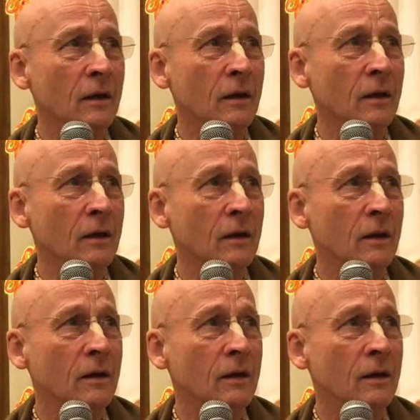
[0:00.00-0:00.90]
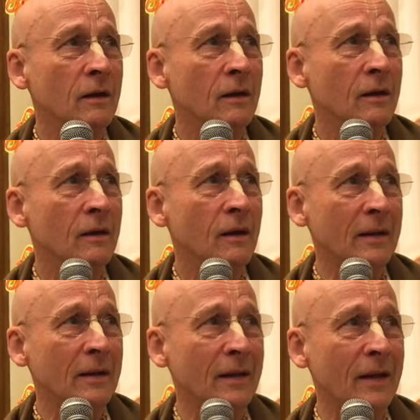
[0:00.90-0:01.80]
Up the back there. All right,
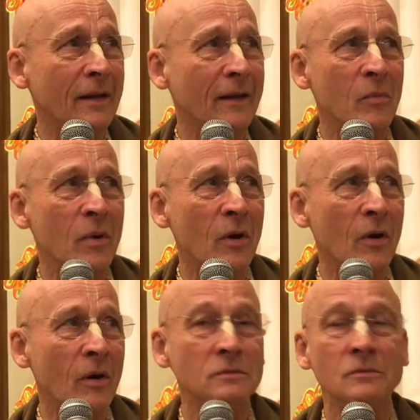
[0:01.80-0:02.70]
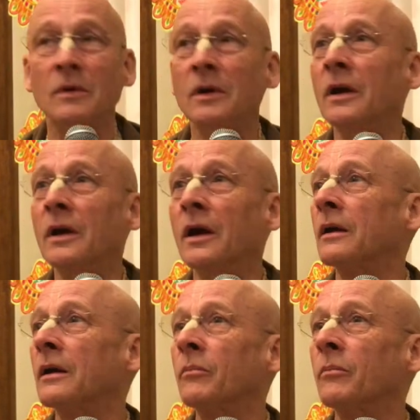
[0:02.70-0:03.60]
Bob. Pass the
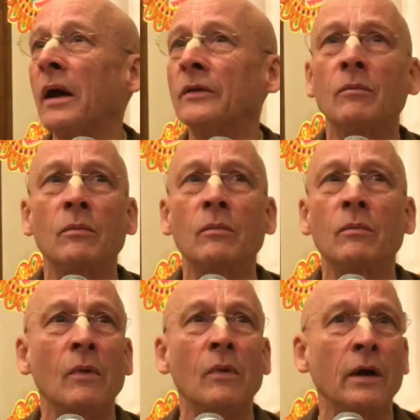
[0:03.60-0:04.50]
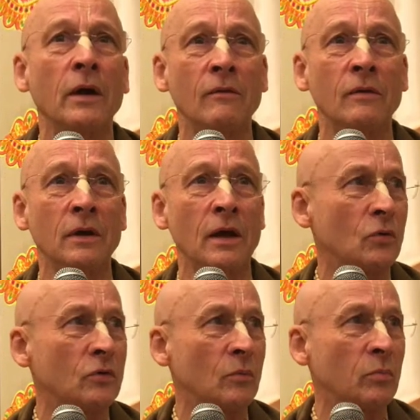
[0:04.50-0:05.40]
mic over to Gyana Samudra,
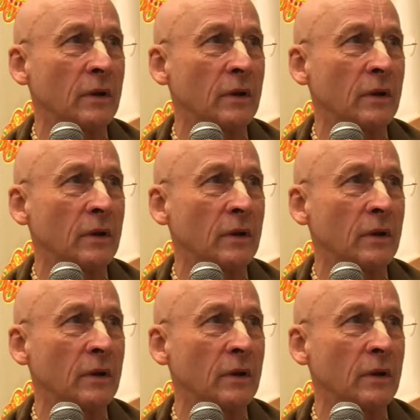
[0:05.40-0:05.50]
please.